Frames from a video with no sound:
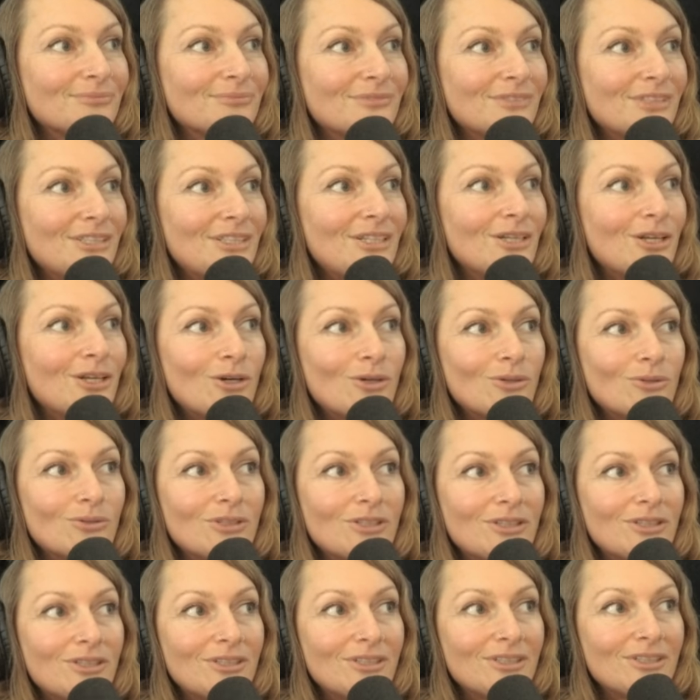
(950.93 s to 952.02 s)
you know
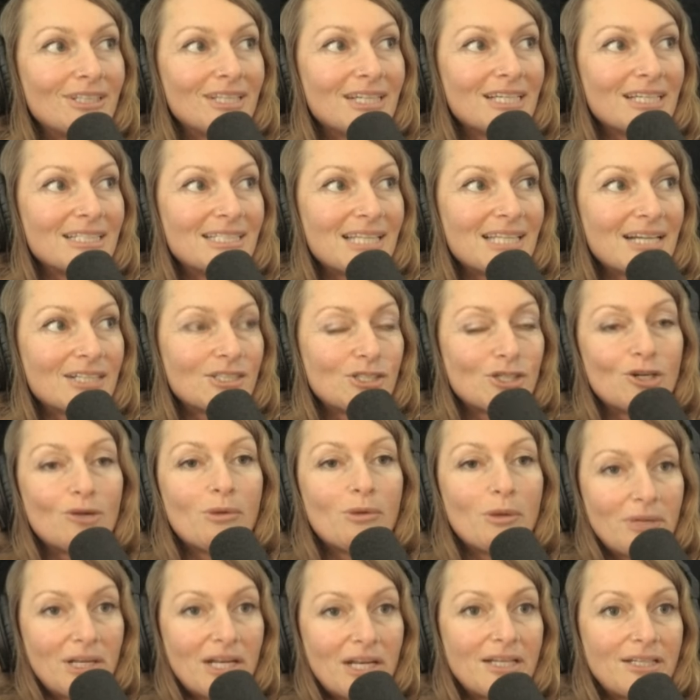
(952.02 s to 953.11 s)
the the exact term. I
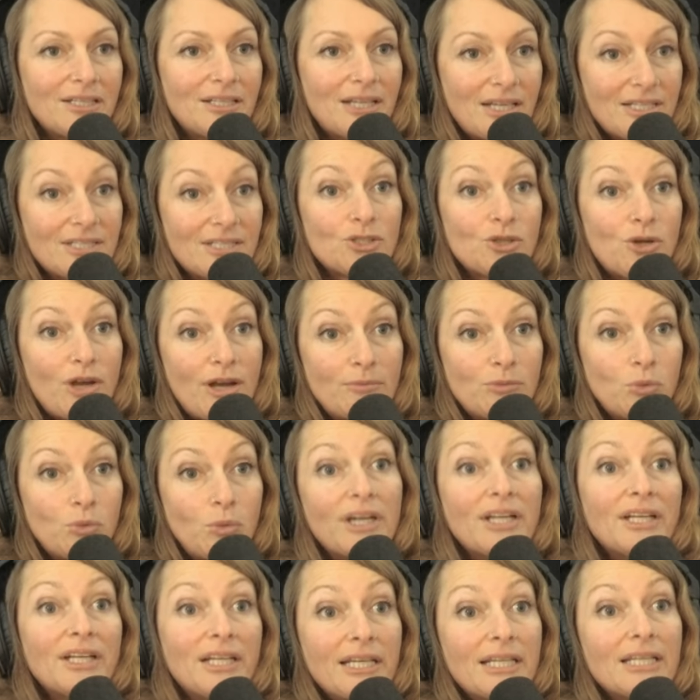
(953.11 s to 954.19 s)
mean, I I described what
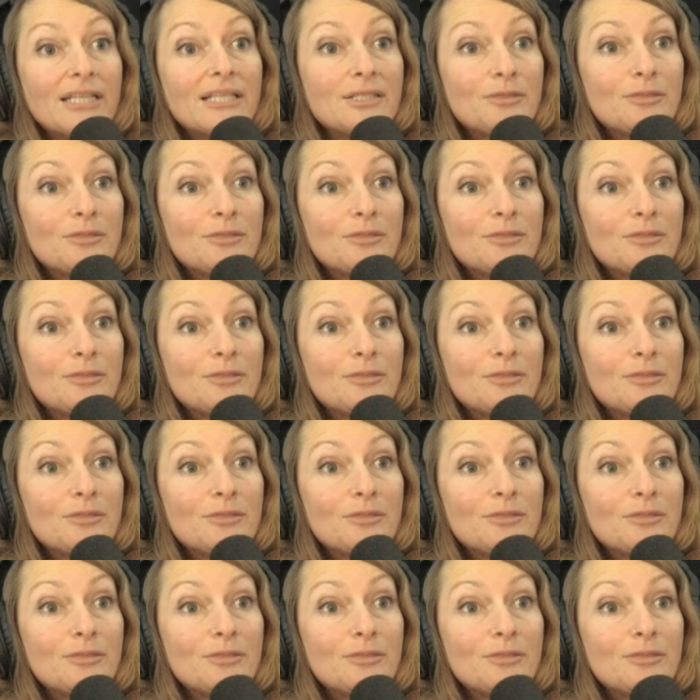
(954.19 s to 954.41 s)
it is